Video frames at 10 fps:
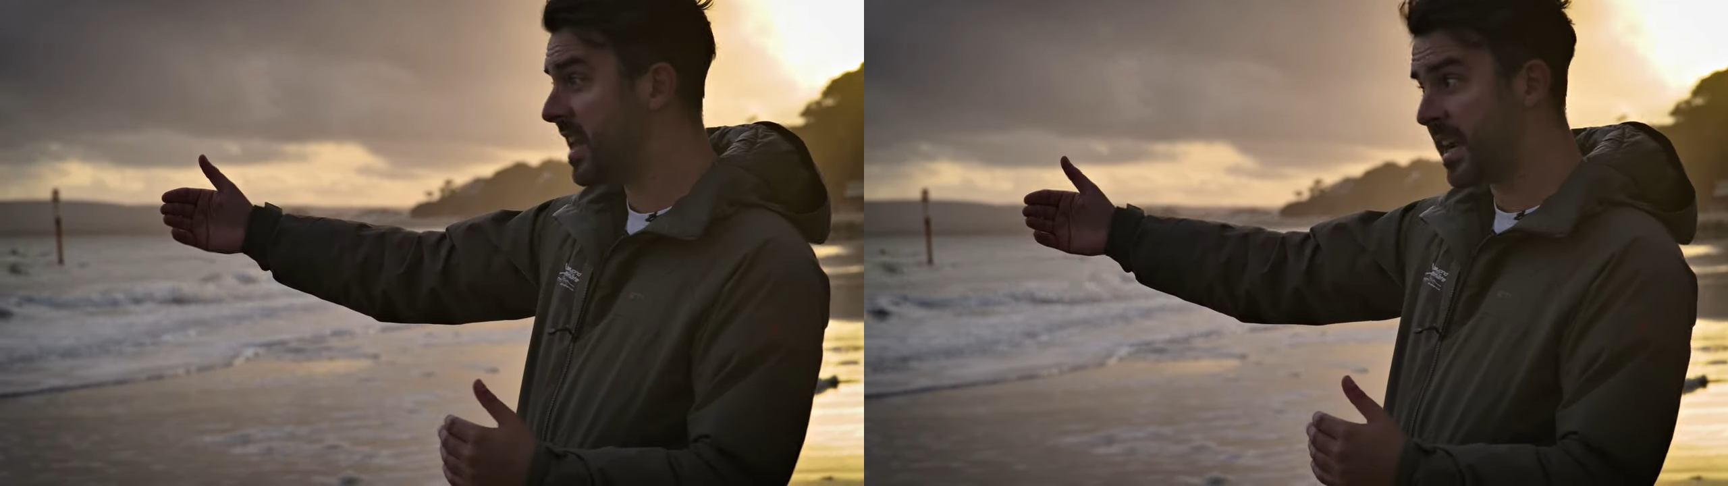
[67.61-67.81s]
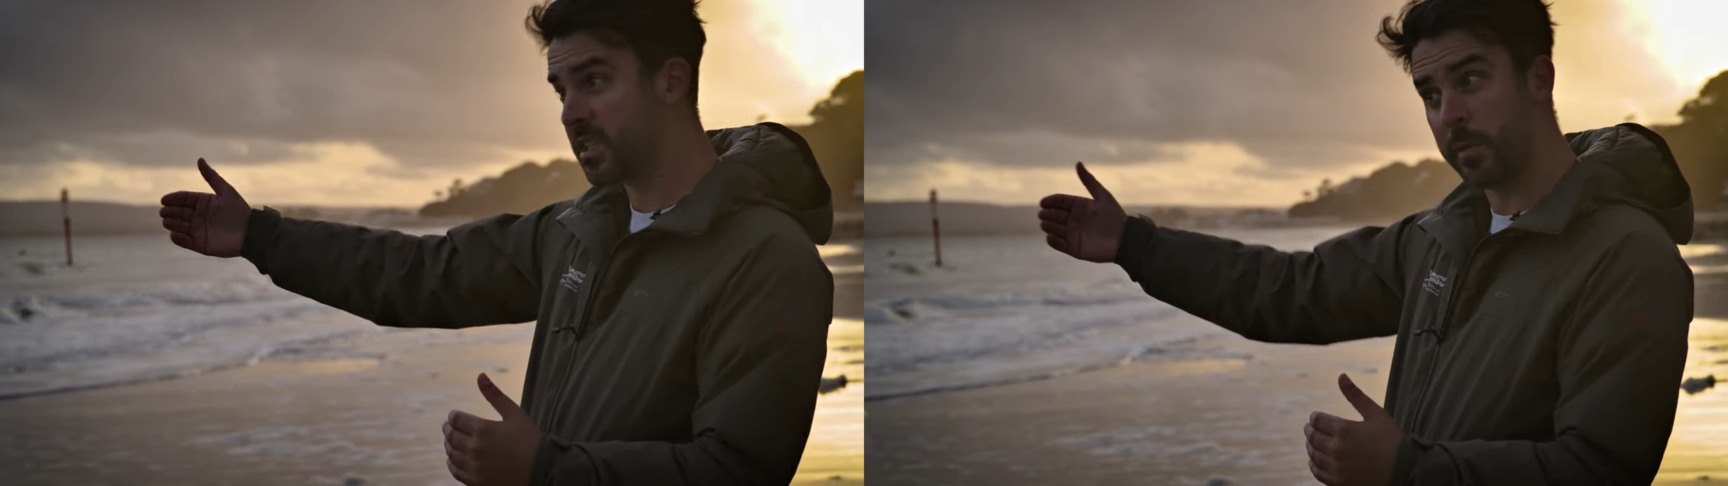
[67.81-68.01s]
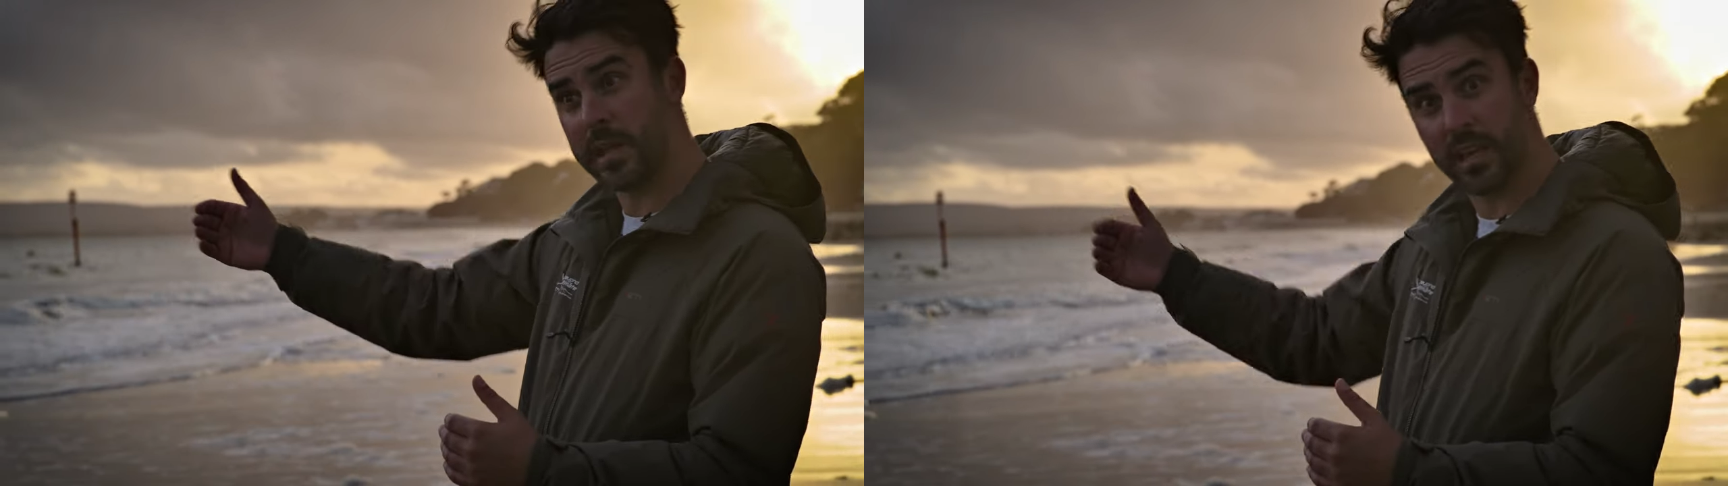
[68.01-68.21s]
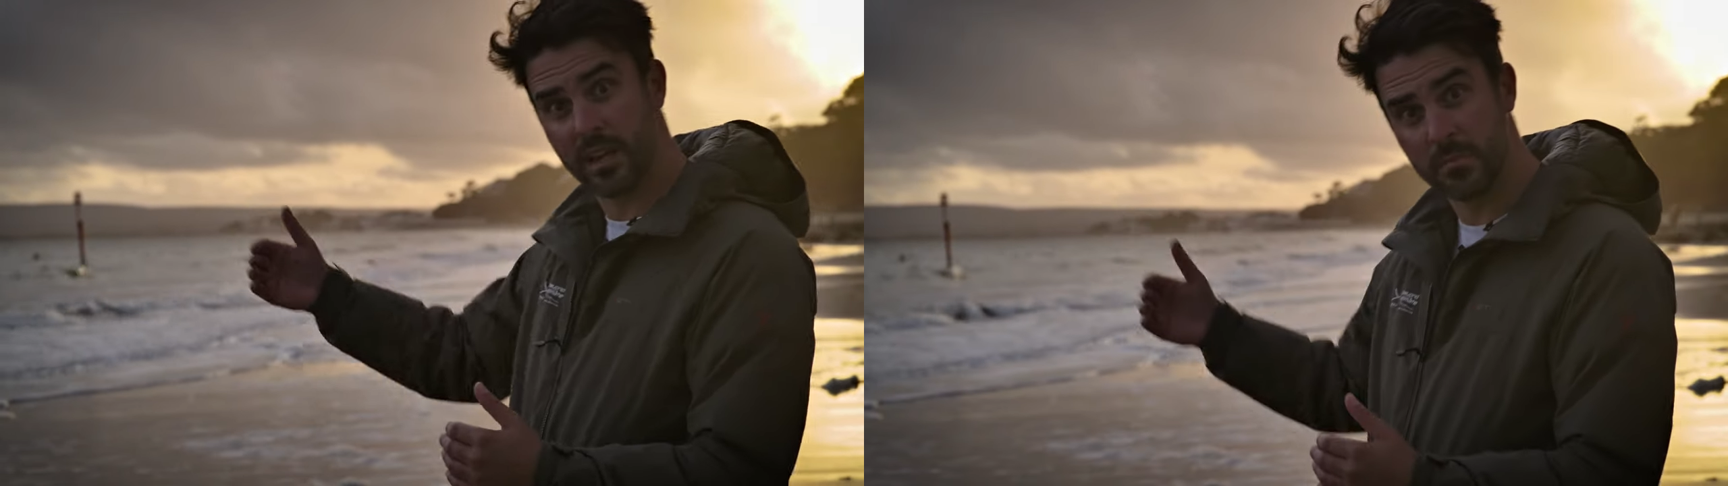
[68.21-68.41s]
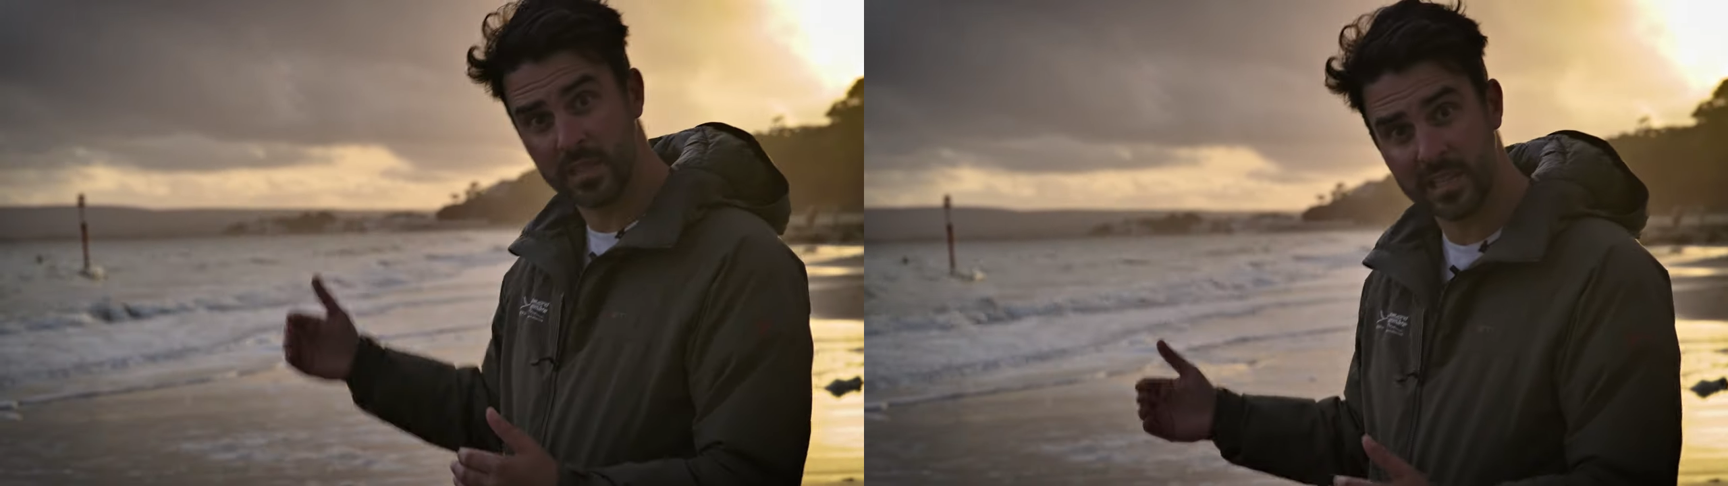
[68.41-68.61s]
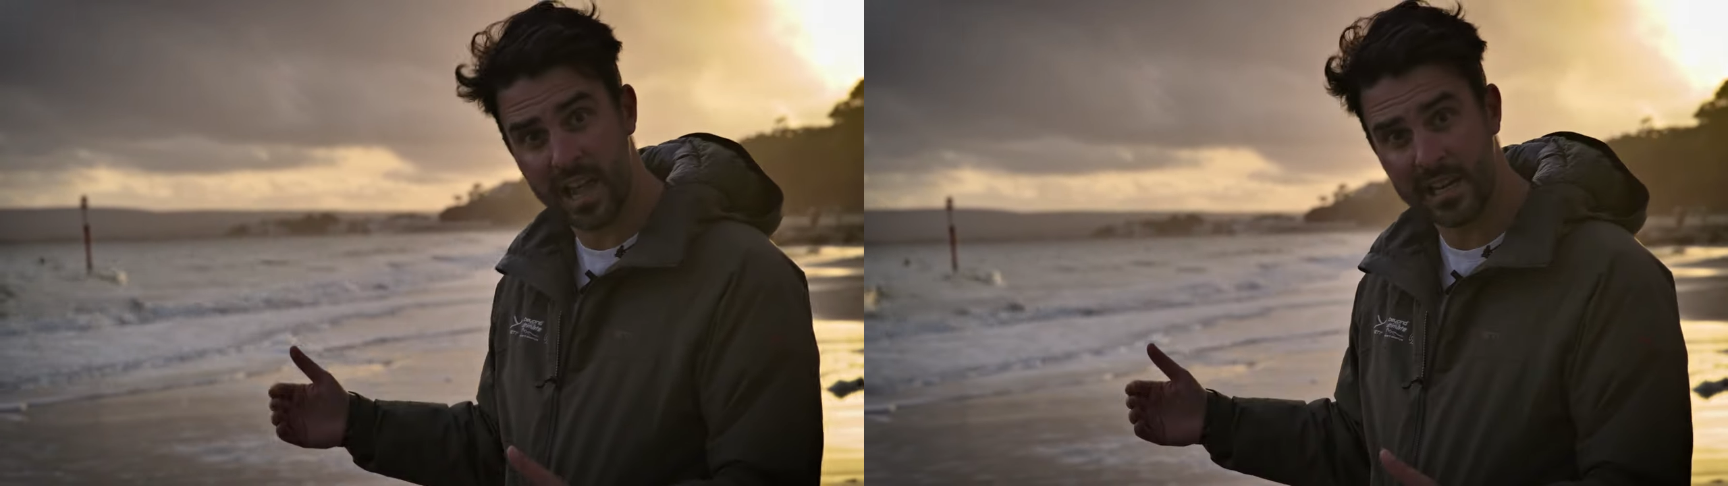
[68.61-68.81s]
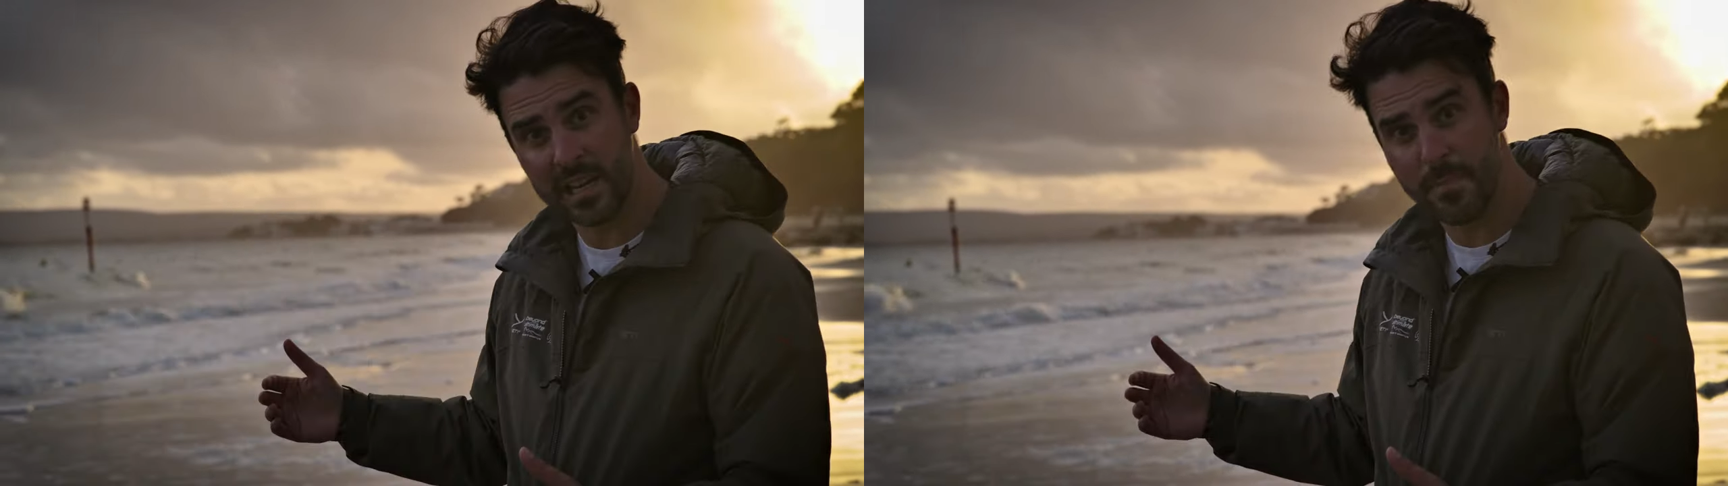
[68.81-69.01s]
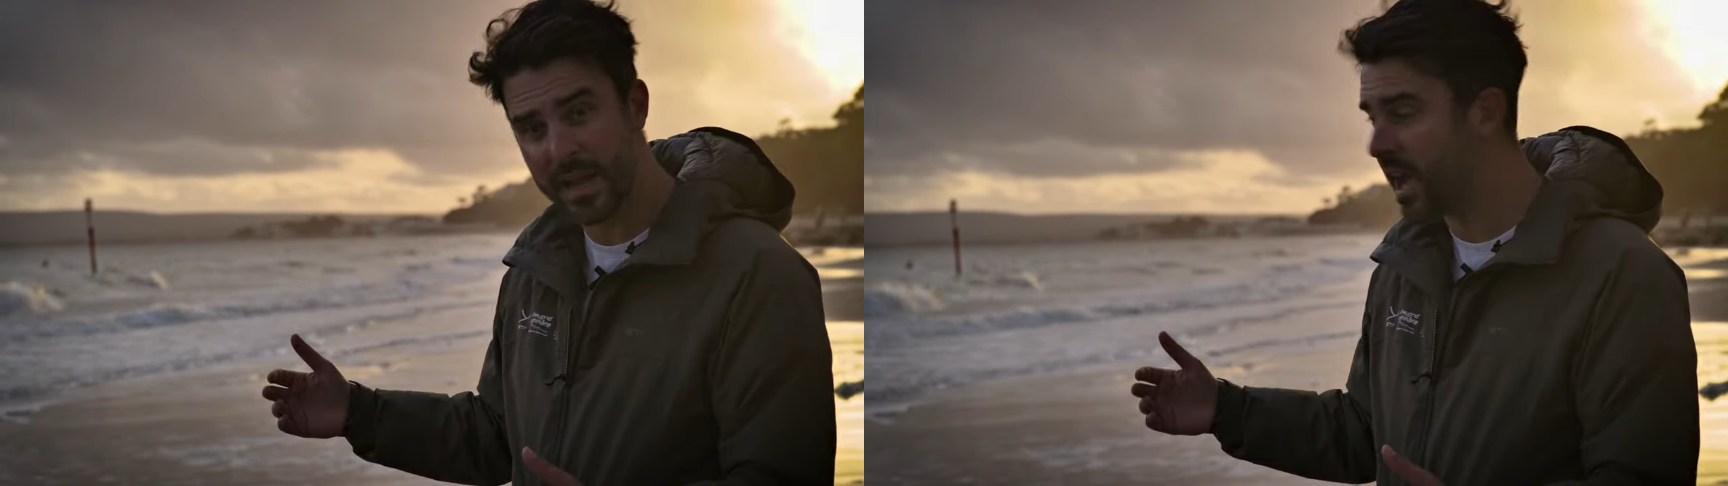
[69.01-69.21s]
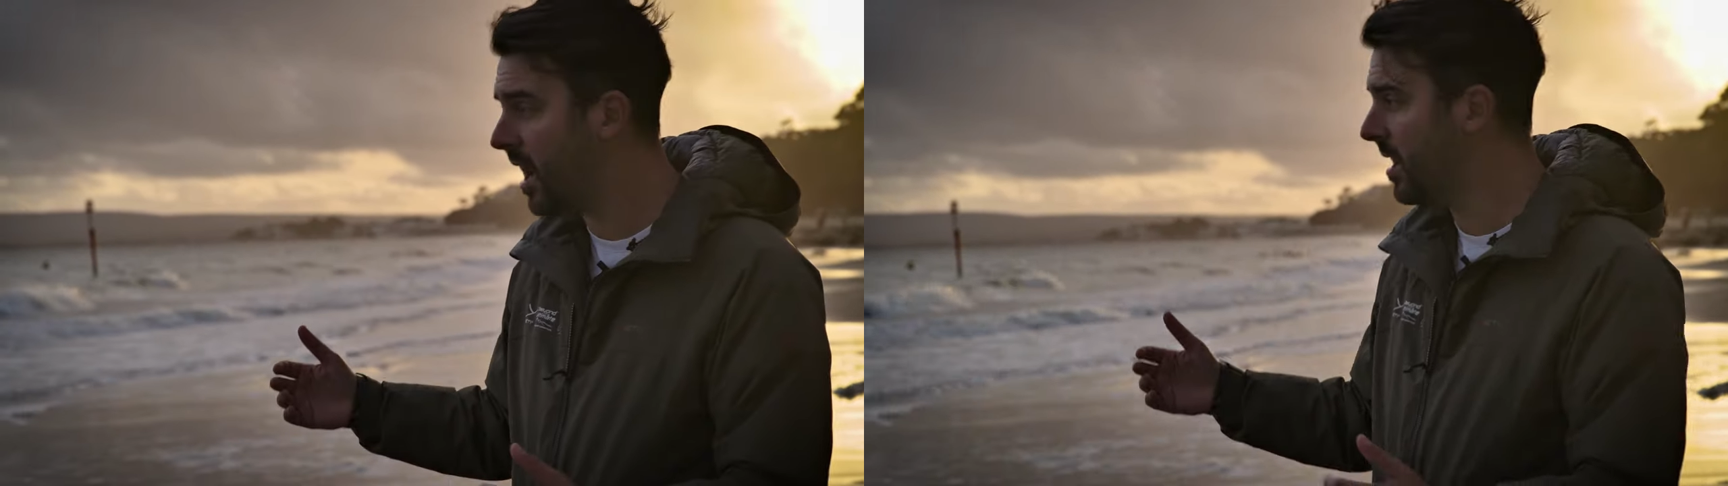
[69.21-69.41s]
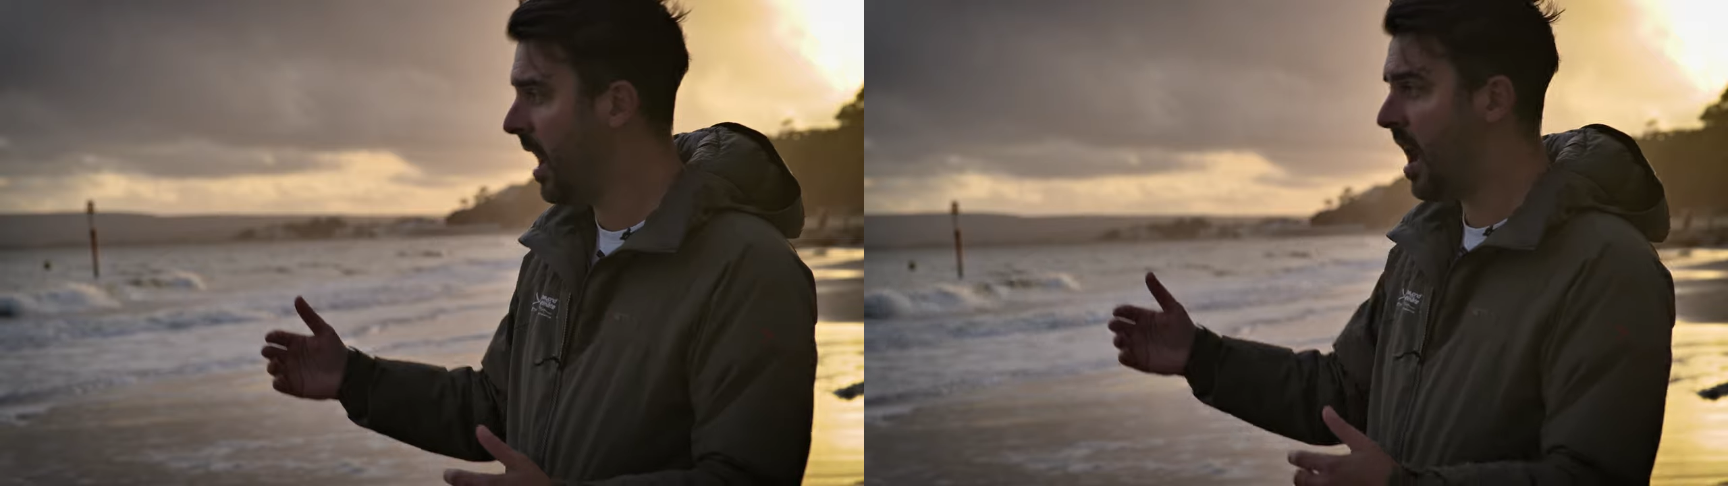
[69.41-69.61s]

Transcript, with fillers: next week it comes slightly bigger